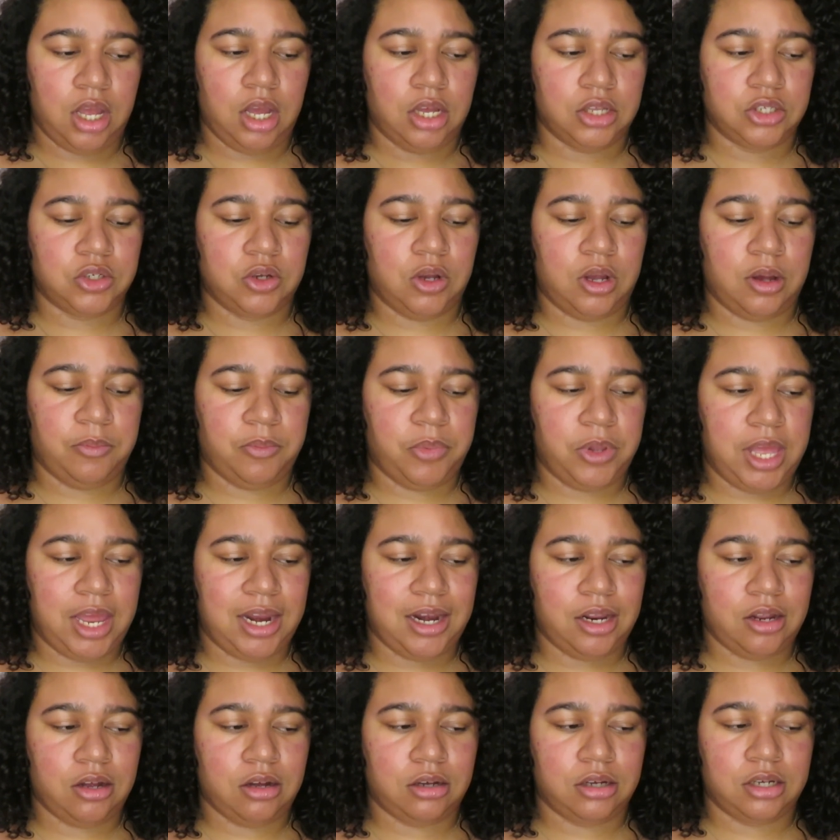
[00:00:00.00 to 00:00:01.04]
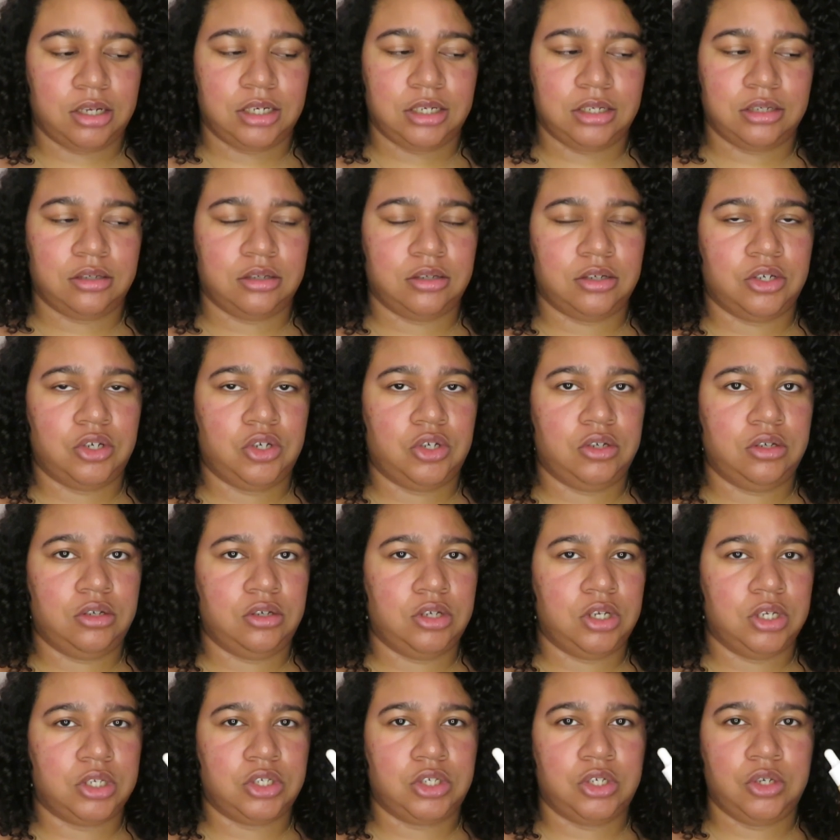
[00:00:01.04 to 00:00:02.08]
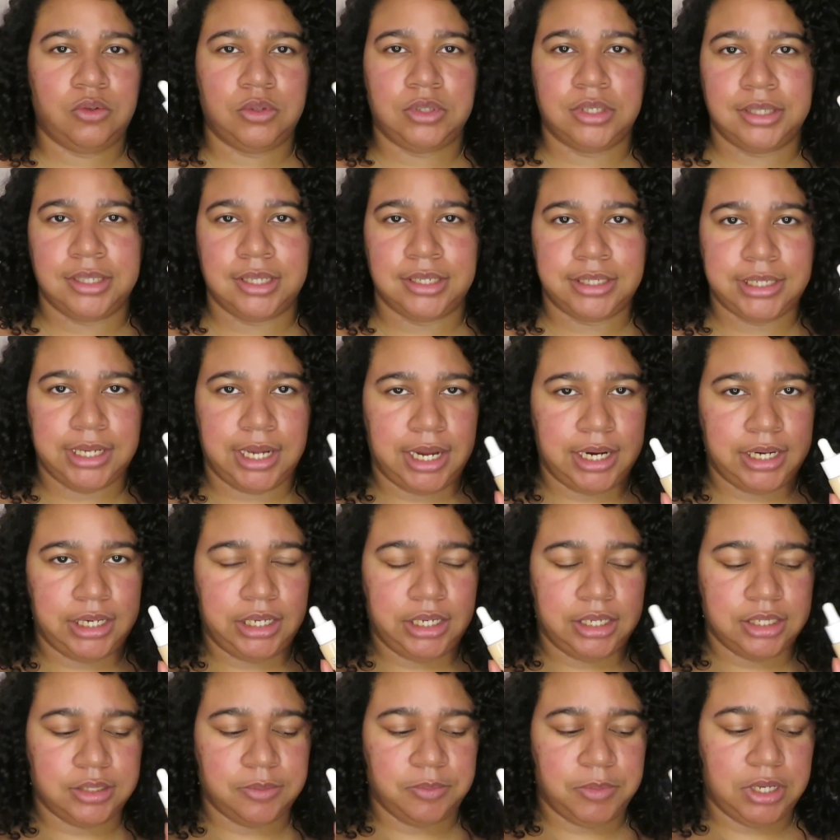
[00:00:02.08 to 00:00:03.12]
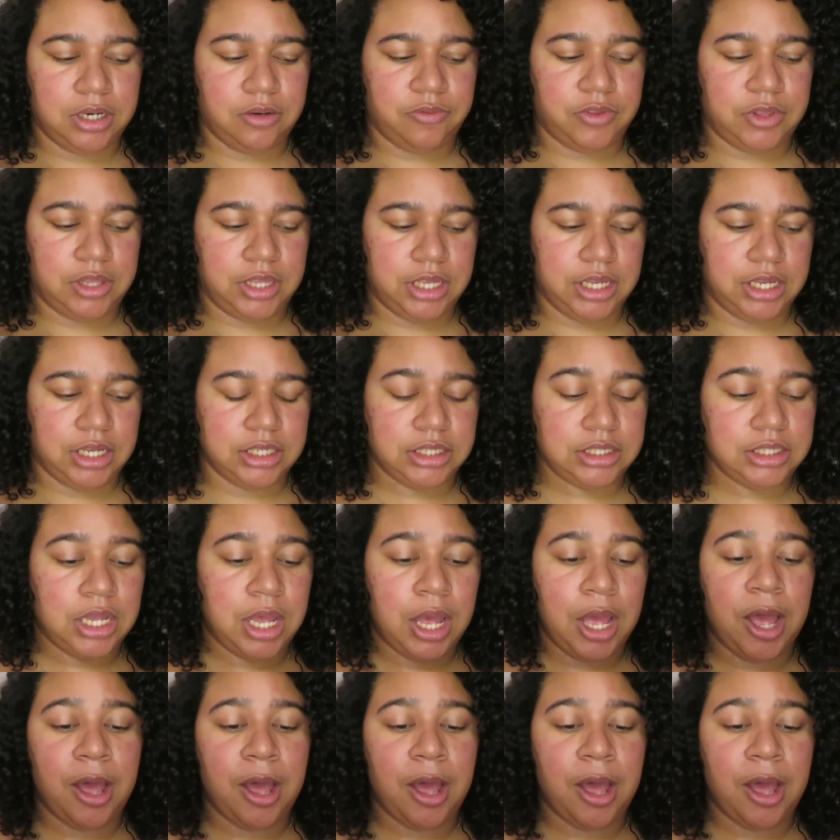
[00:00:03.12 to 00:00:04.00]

So I'm planning on just using the tiniest bit of this.